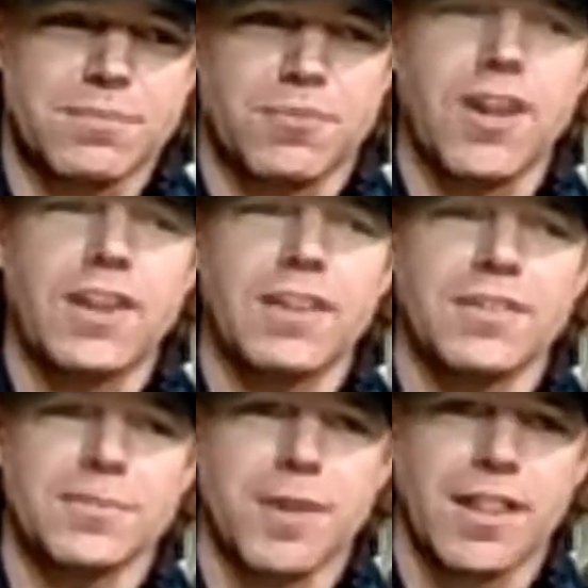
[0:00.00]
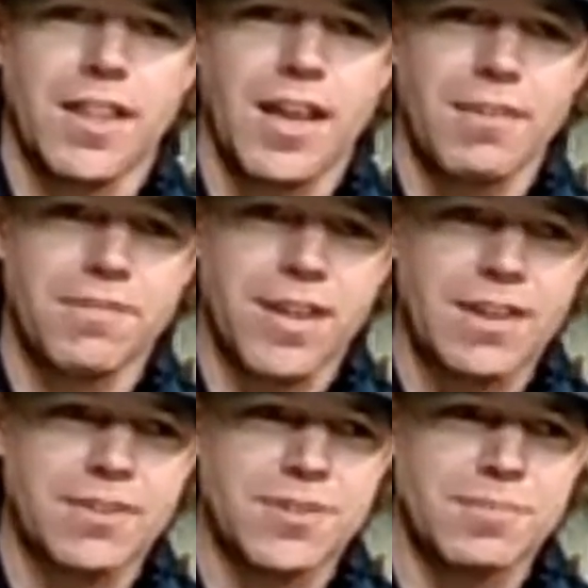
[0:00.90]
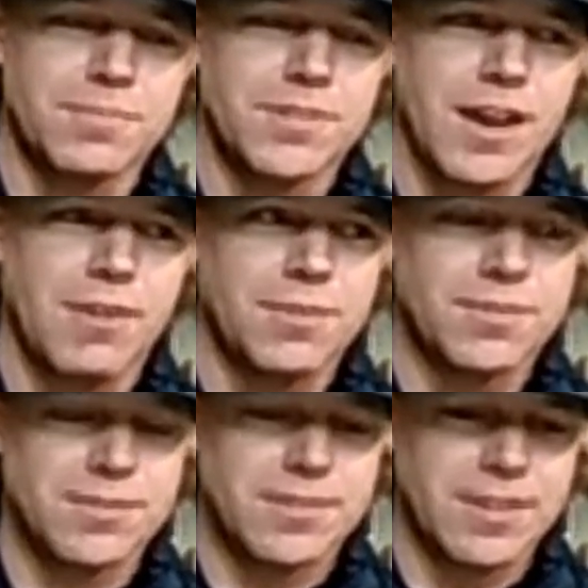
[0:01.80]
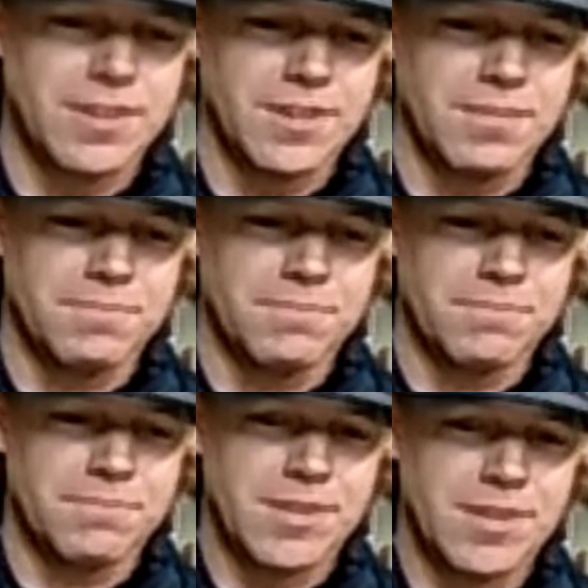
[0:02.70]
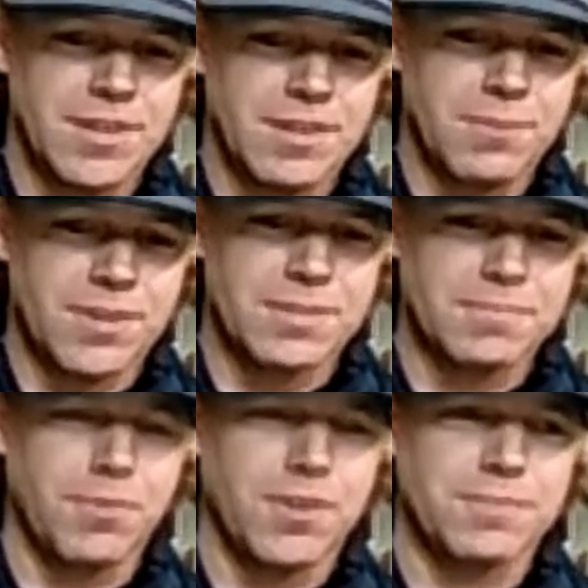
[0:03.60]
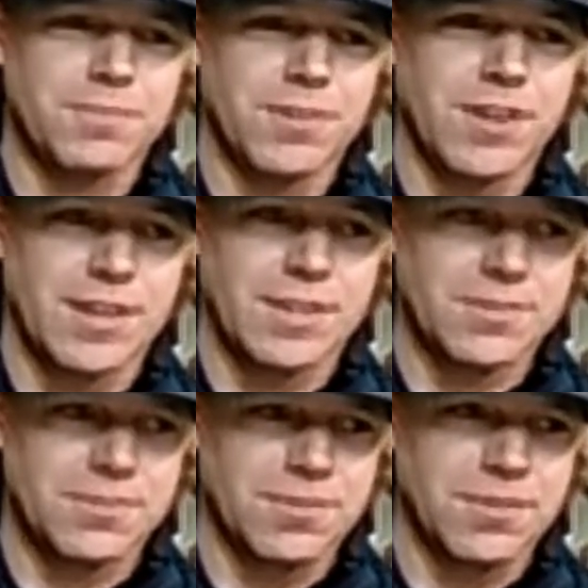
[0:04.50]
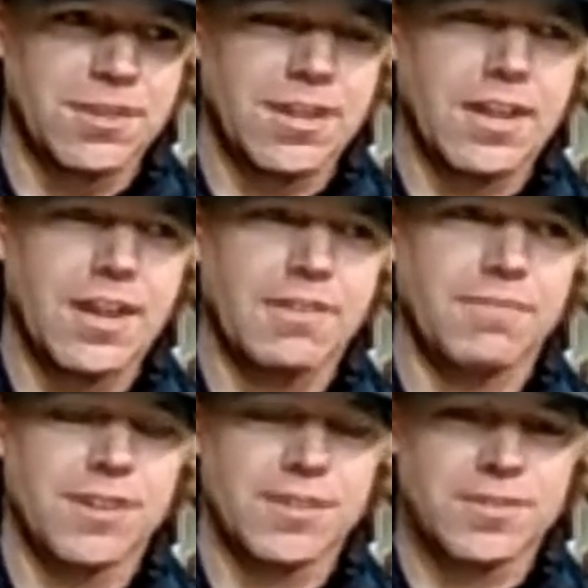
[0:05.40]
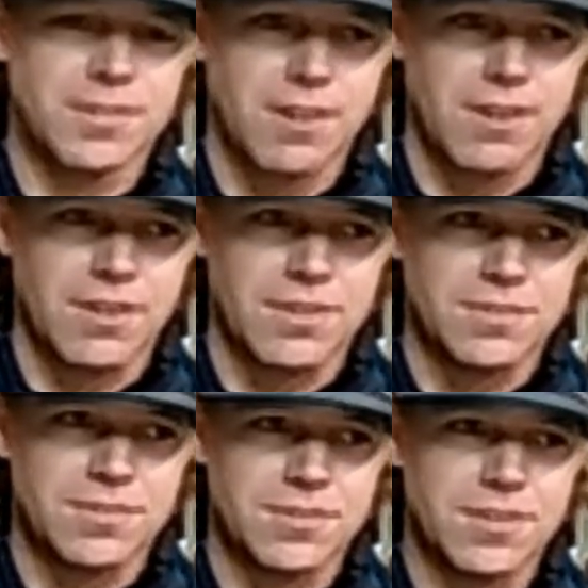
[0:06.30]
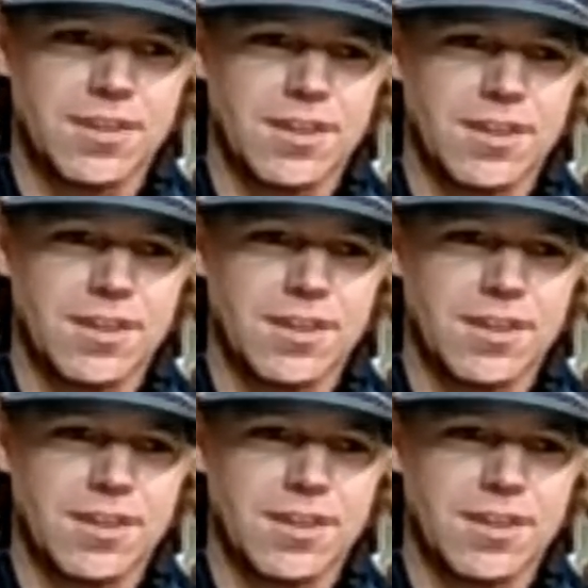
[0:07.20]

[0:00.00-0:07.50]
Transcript: some great years of my life at Jim's house when his boys were in high school. I had finished college